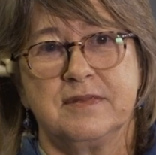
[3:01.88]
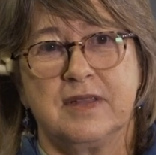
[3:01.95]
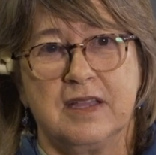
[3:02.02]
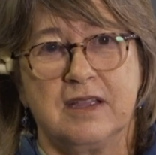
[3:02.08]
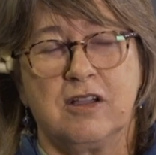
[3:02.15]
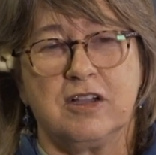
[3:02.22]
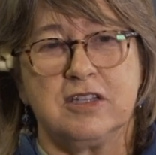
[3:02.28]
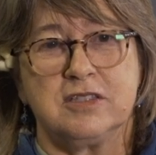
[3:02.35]

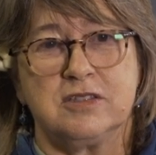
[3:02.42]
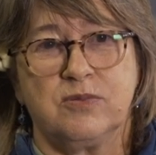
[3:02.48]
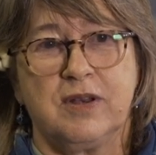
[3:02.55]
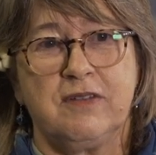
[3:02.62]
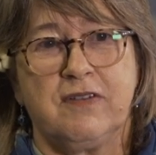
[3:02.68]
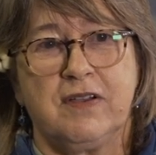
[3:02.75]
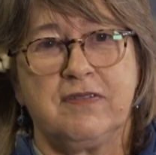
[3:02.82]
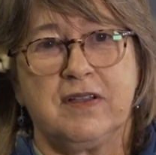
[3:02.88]
It cost
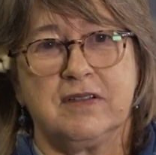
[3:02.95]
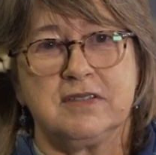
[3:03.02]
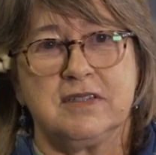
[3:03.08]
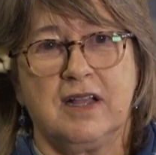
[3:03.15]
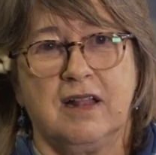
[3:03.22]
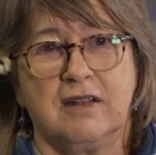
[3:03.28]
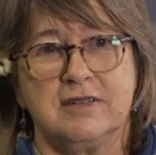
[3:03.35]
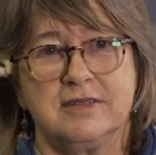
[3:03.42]

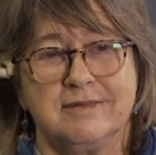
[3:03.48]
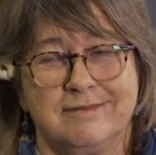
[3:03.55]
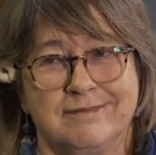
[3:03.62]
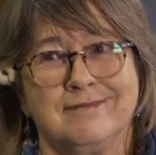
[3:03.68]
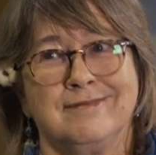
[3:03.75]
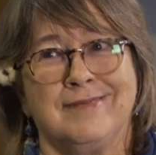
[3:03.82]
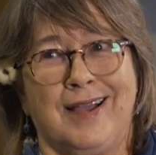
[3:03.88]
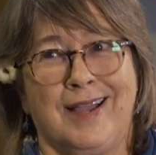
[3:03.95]
$25,000.
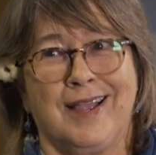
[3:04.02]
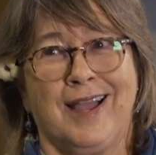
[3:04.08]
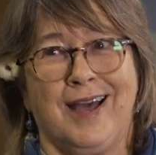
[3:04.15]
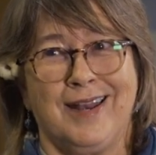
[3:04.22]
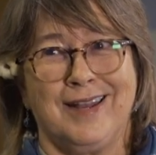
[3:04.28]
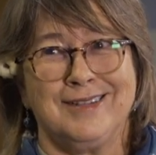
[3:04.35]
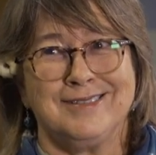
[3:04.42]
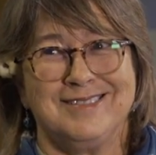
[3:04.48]
I
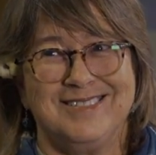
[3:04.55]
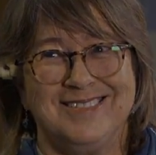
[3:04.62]
got it.